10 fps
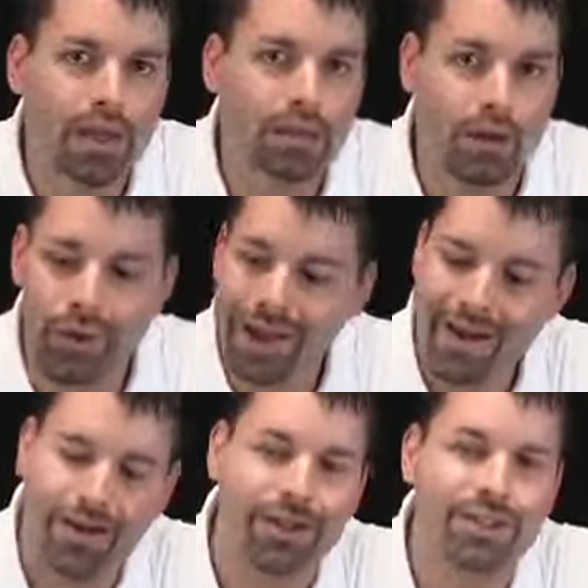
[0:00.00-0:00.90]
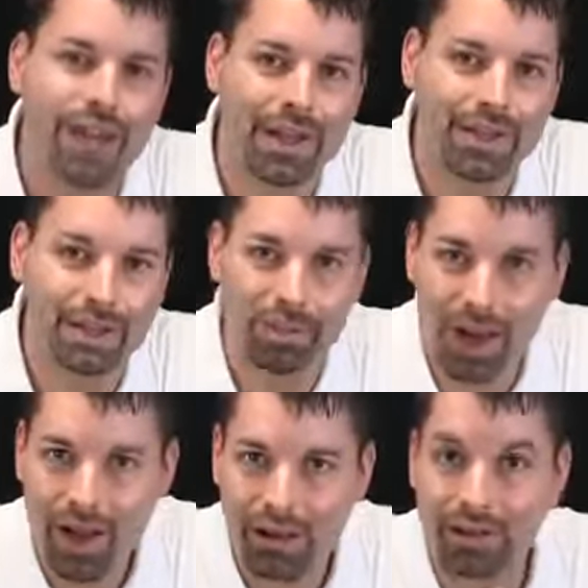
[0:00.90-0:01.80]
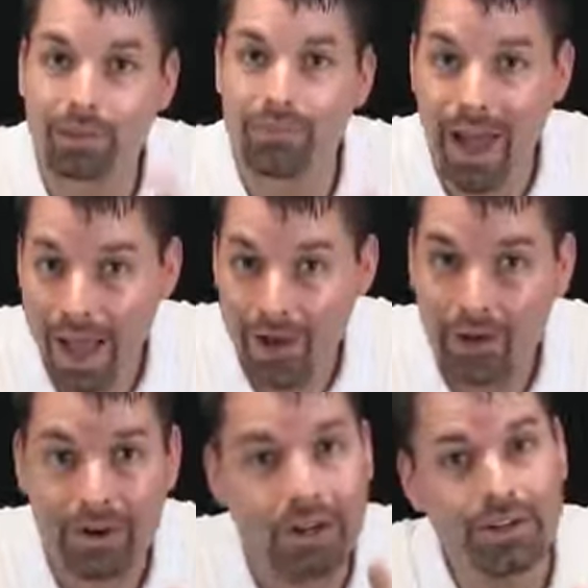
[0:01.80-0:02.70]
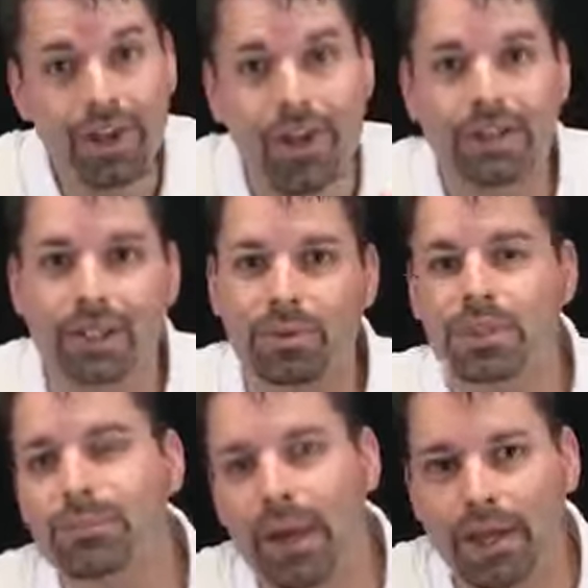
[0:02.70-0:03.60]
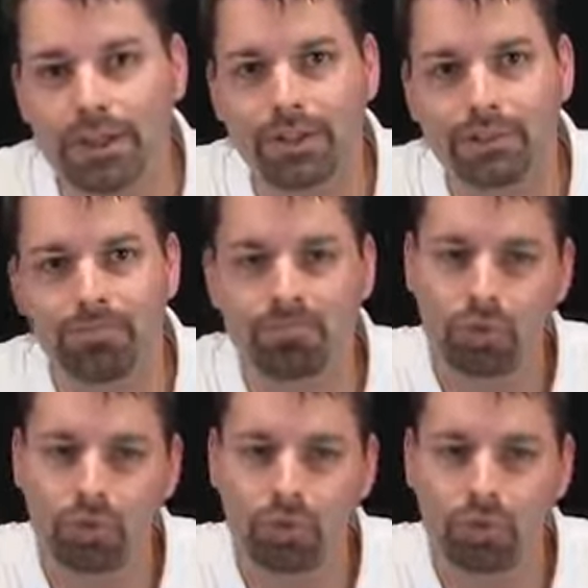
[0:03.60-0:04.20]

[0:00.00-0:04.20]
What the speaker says: So air inside this bottle is matter, and it takes up space.